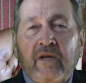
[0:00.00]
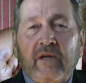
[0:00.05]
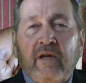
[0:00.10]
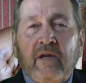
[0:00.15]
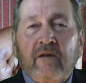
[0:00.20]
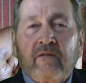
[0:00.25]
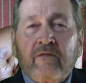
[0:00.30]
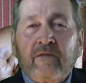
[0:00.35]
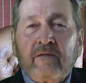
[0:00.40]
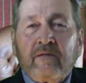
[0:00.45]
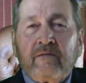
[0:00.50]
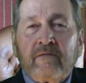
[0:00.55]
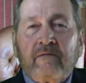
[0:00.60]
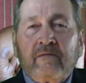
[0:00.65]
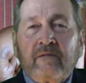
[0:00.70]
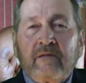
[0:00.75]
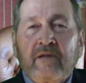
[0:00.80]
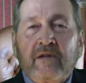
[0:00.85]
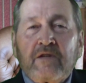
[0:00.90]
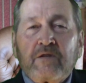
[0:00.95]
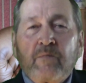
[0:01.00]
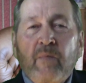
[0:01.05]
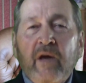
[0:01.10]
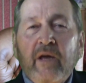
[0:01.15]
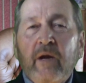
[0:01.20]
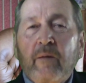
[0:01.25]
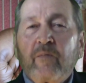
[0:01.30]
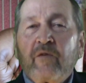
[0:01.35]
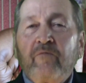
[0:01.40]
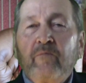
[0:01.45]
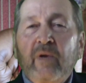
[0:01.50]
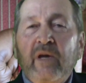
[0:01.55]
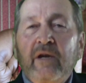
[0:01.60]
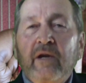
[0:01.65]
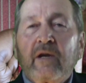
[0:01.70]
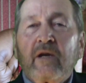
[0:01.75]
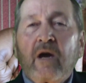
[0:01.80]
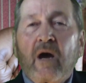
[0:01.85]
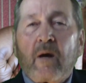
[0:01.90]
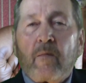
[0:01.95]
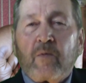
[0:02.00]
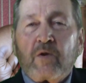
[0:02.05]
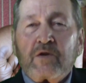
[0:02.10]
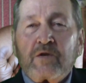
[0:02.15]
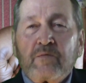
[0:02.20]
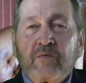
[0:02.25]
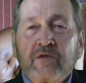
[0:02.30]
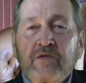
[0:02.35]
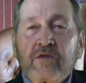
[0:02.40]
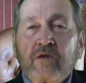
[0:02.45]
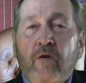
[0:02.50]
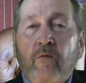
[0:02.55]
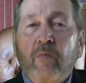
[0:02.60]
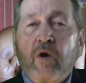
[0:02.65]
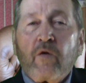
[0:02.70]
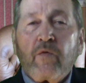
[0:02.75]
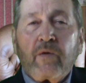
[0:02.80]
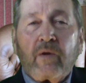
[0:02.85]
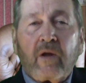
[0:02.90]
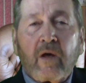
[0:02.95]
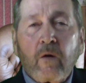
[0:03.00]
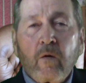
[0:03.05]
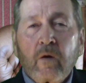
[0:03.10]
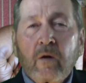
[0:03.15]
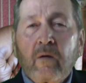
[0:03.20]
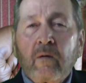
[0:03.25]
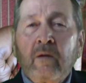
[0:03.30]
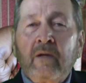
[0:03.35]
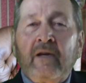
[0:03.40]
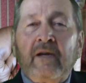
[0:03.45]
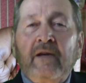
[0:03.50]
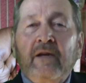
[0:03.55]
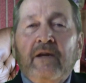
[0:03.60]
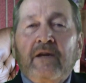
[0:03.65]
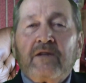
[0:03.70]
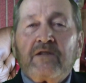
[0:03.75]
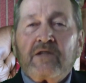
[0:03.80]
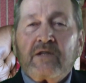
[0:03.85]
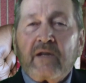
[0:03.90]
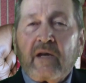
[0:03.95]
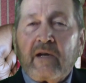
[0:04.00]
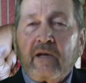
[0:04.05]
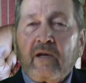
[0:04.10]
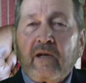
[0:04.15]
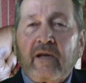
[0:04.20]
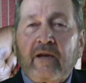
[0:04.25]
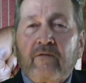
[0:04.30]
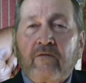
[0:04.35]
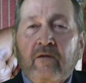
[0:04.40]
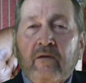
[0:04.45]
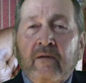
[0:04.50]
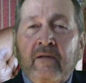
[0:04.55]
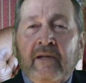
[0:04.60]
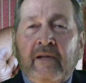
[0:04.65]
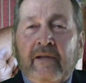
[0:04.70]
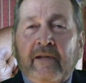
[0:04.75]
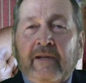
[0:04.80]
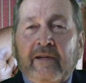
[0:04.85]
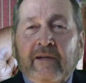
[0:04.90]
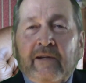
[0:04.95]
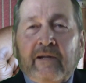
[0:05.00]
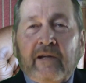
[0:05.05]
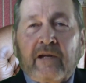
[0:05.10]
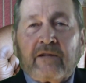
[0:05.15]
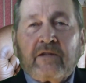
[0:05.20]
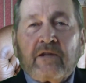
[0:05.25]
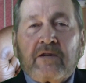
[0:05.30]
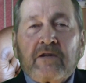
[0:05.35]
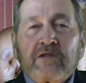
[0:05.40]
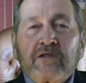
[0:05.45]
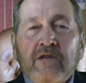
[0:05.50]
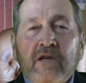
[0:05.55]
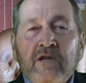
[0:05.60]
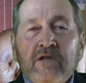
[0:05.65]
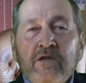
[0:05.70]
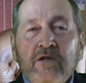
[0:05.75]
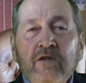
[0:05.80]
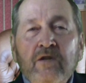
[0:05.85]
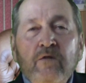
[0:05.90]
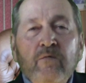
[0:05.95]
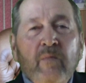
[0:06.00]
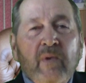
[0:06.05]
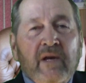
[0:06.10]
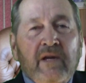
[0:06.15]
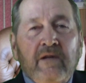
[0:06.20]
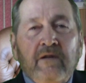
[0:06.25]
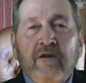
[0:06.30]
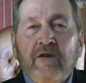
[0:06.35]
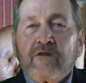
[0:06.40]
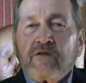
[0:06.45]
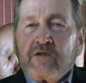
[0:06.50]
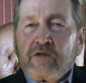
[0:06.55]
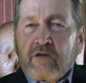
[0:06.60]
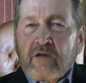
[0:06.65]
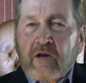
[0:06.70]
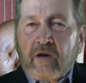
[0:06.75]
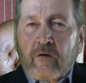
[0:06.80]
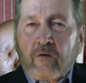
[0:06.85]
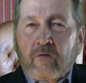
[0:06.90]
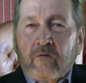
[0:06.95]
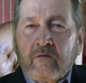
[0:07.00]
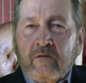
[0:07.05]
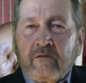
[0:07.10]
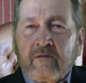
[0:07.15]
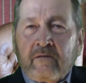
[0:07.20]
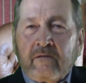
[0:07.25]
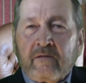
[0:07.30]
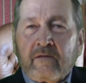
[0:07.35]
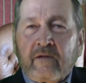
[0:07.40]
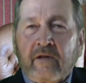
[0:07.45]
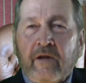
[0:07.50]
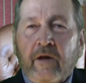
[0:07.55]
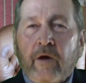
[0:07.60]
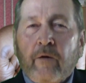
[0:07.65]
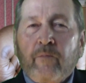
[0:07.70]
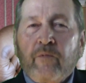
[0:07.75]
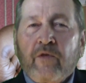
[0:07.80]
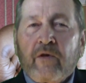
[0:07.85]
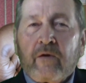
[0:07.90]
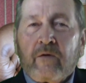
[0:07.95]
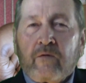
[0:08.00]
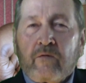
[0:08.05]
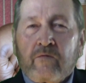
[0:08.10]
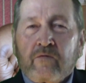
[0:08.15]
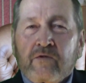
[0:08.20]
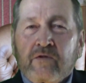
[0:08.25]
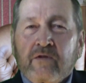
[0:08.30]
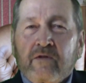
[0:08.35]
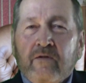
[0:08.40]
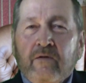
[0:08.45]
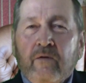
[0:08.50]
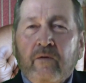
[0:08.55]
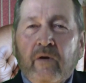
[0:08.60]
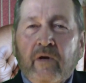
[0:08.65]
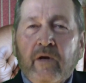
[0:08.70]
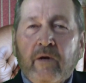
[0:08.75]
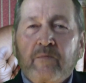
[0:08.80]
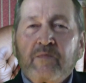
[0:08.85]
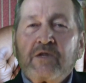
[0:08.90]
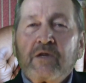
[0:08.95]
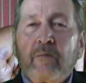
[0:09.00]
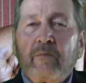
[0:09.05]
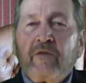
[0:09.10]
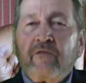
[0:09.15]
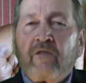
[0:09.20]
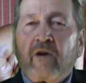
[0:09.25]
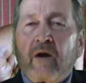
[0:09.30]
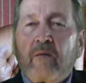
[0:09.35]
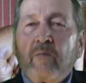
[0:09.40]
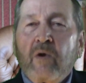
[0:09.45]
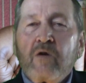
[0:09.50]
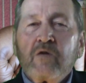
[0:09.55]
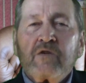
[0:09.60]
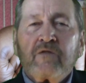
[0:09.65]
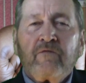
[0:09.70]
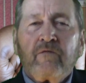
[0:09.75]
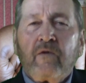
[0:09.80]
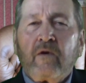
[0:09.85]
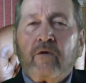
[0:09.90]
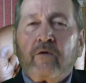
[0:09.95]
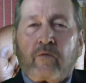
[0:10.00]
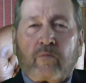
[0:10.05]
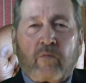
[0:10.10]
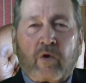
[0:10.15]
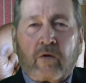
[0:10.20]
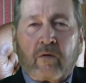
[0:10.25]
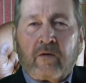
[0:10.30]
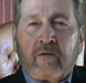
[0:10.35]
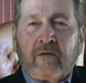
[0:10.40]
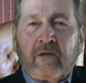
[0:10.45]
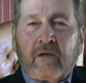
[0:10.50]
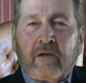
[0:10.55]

leave is made up of many accomplishments on both local and state level, yet the decision you made years ago to help those who help some of our most vulnerable